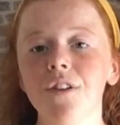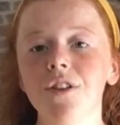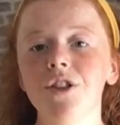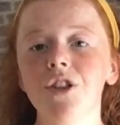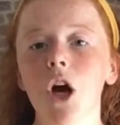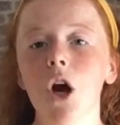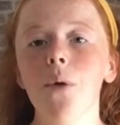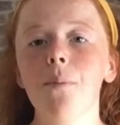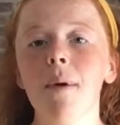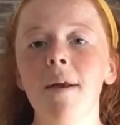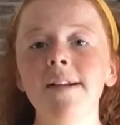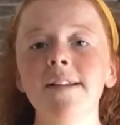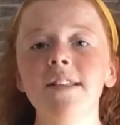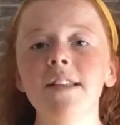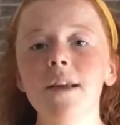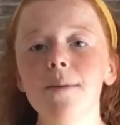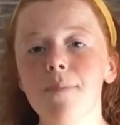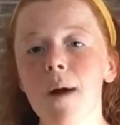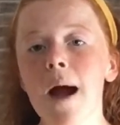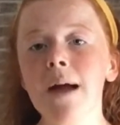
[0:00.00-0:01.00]
So
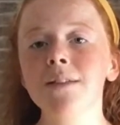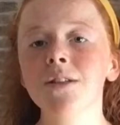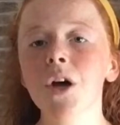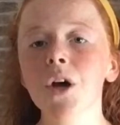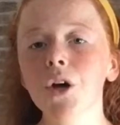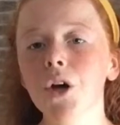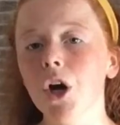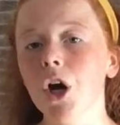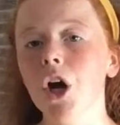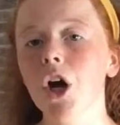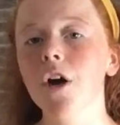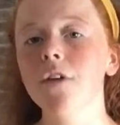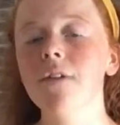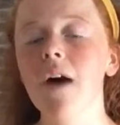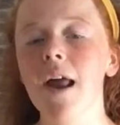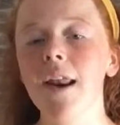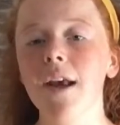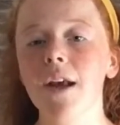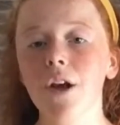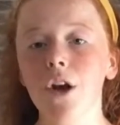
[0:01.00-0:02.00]
basically you press on curve
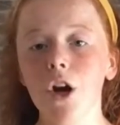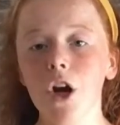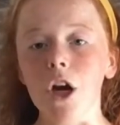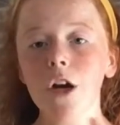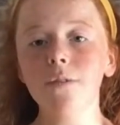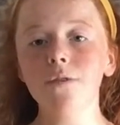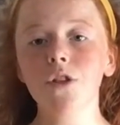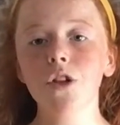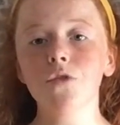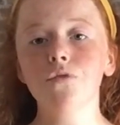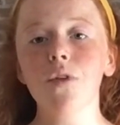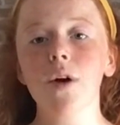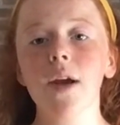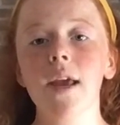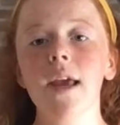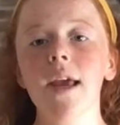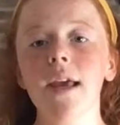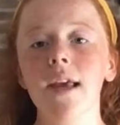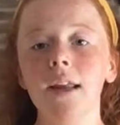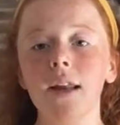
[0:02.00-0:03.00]
and it curves your
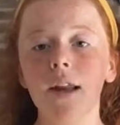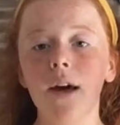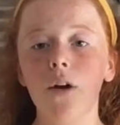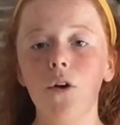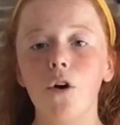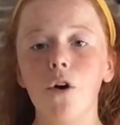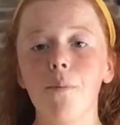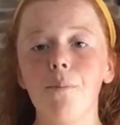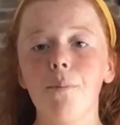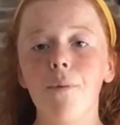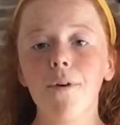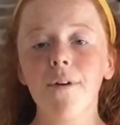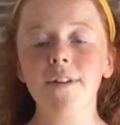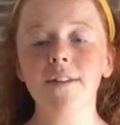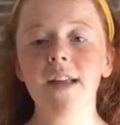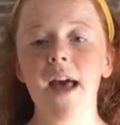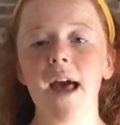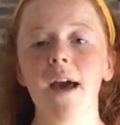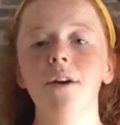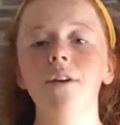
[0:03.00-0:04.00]
writing up or
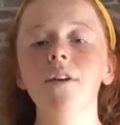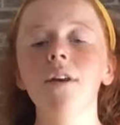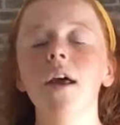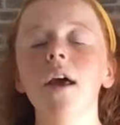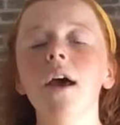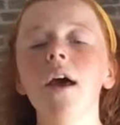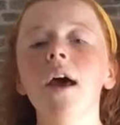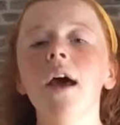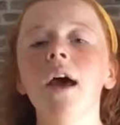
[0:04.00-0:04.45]
down.